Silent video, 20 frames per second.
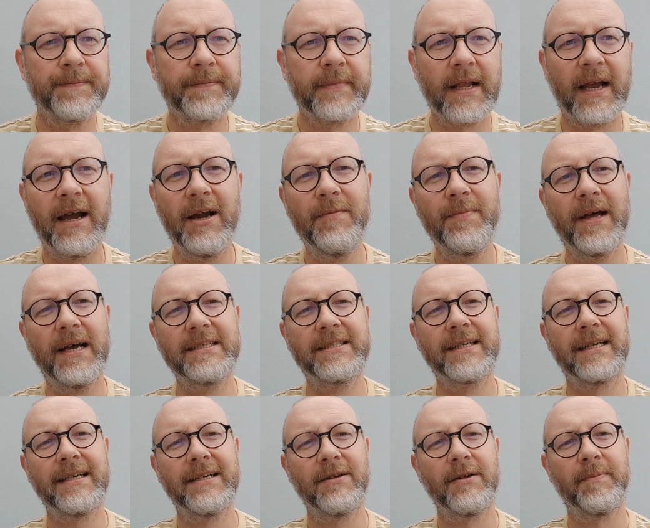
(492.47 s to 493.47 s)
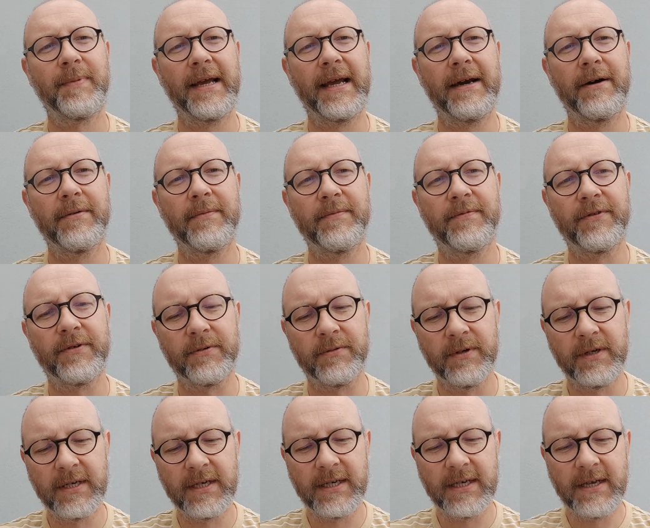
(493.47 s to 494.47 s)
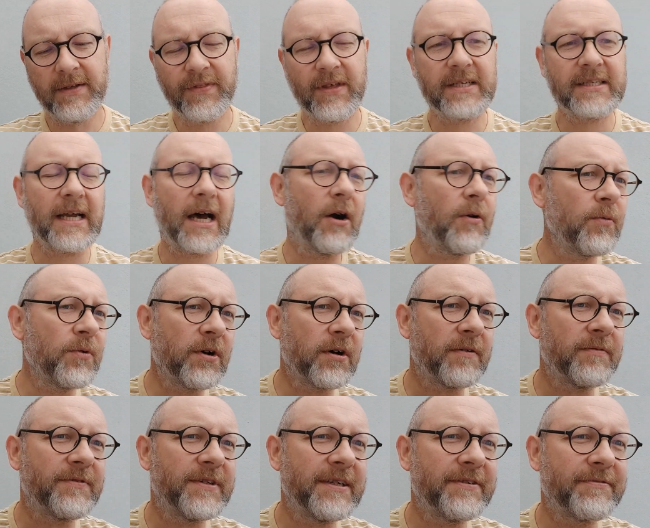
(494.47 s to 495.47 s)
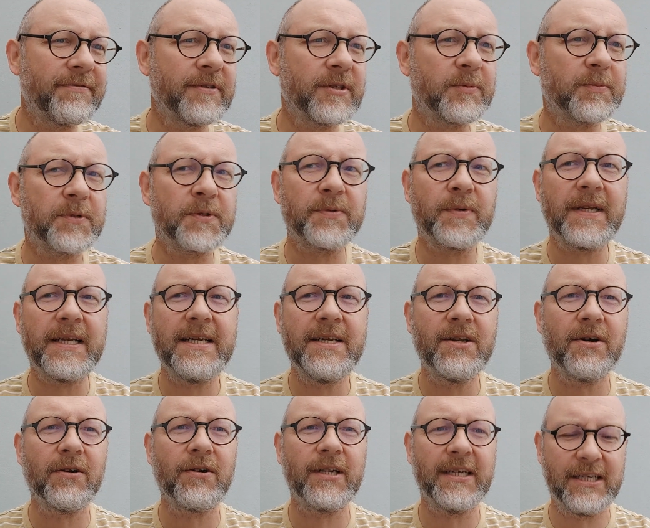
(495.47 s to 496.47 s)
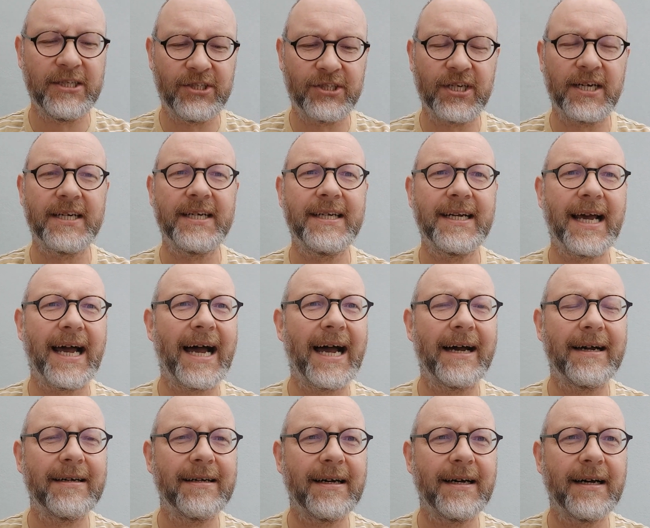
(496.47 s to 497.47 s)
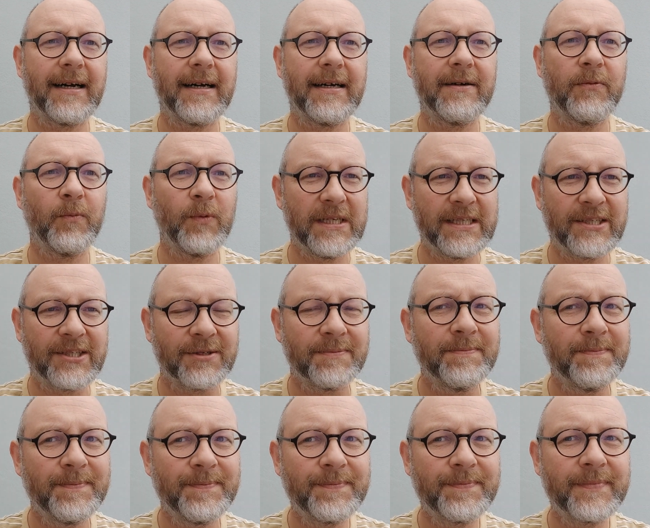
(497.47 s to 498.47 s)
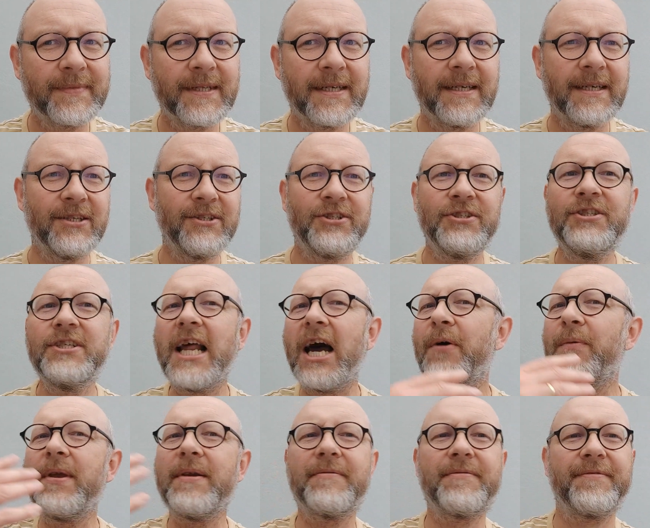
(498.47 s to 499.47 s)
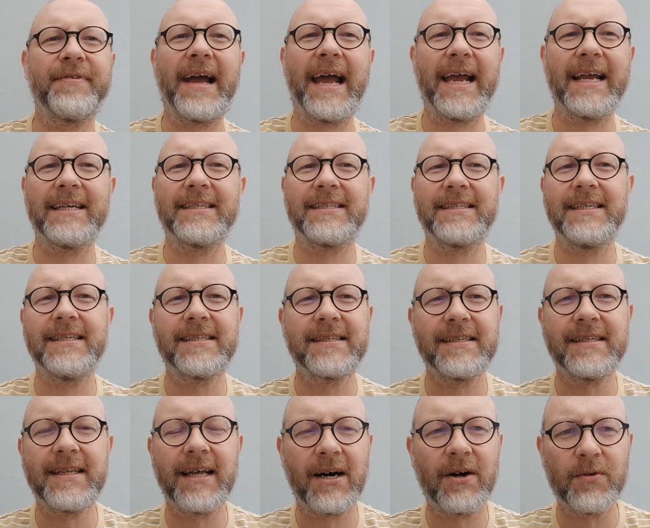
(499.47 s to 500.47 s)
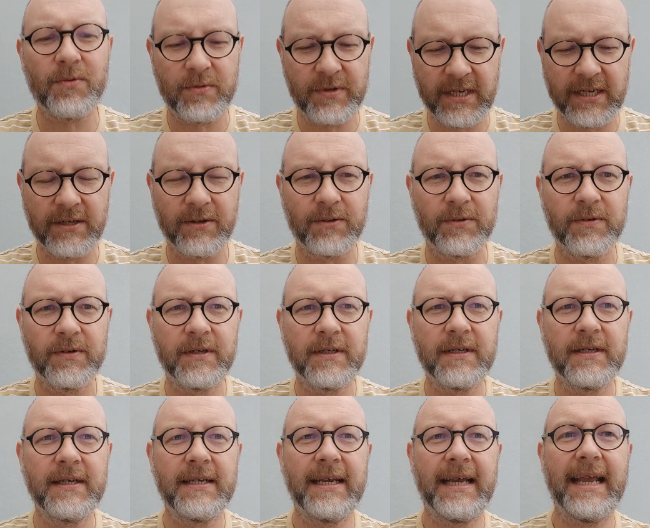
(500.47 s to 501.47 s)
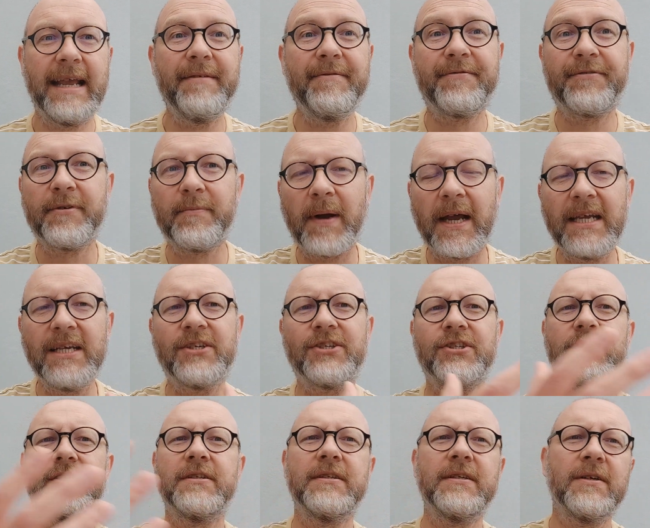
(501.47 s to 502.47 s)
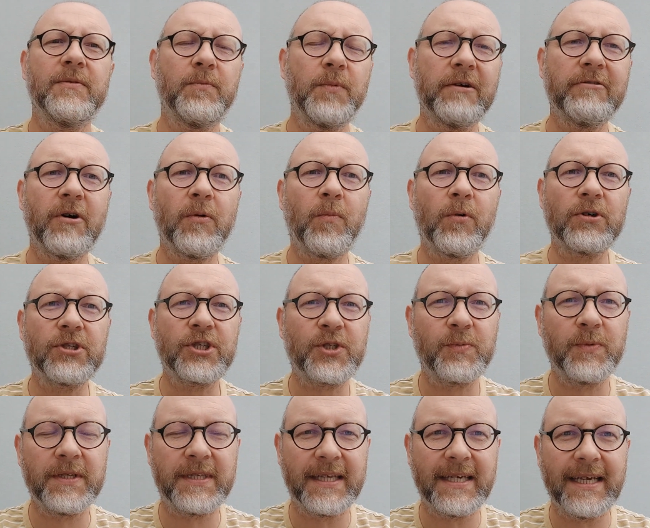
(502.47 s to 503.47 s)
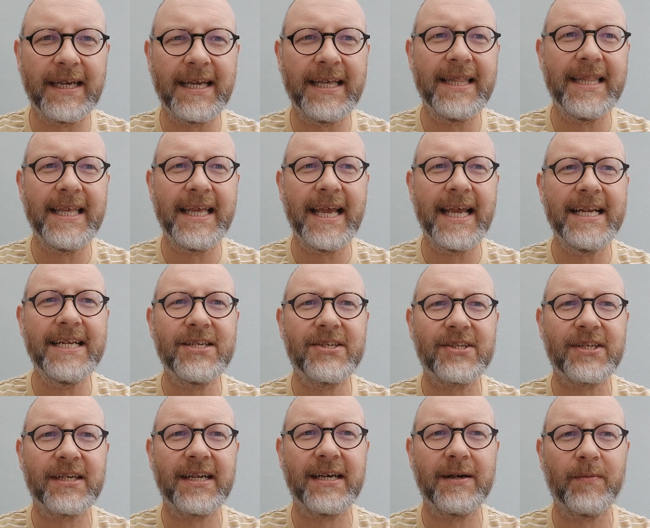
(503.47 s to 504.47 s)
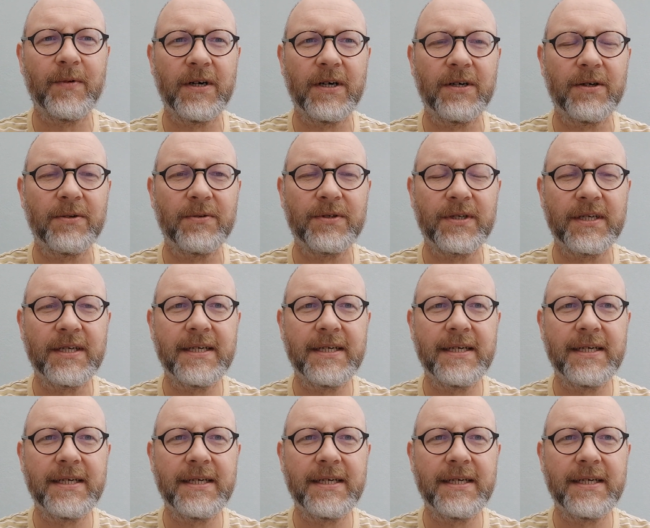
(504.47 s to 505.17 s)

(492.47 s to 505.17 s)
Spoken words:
I hope that's a little bit helpful. There's a whole lot of difference between knowledge and wisdom. Knowing facts isn't the whole deal. Information, we're awash with it in the internet world.